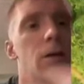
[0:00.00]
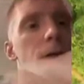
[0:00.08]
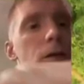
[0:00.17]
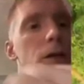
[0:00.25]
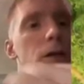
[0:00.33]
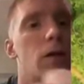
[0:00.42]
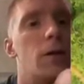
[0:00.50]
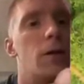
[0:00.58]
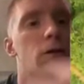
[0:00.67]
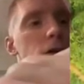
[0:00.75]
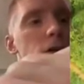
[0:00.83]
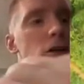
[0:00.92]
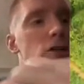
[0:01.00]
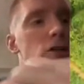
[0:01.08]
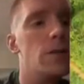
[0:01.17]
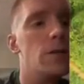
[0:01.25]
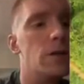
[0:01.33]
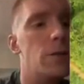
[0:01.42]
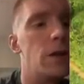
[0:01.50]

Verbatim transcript: We're going to go ahead. We're just going to gem those up